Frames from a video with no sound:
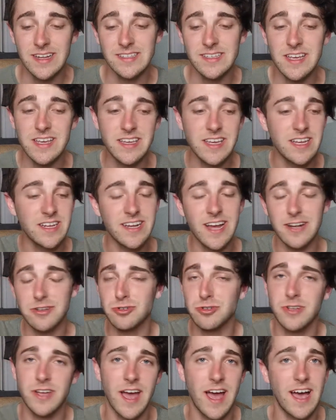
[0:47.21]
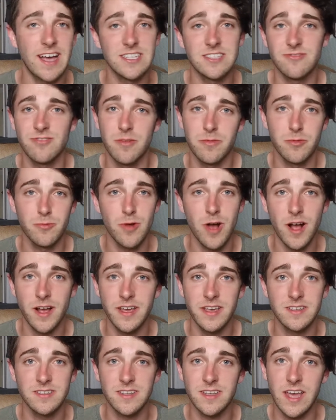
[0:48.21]
taking natural gas from the
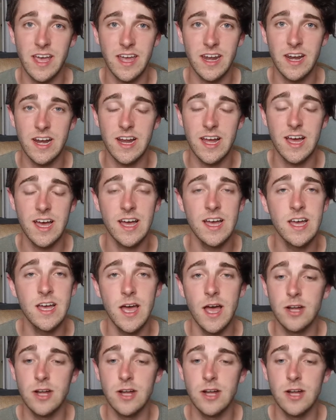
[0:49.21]
Rockies in Canada,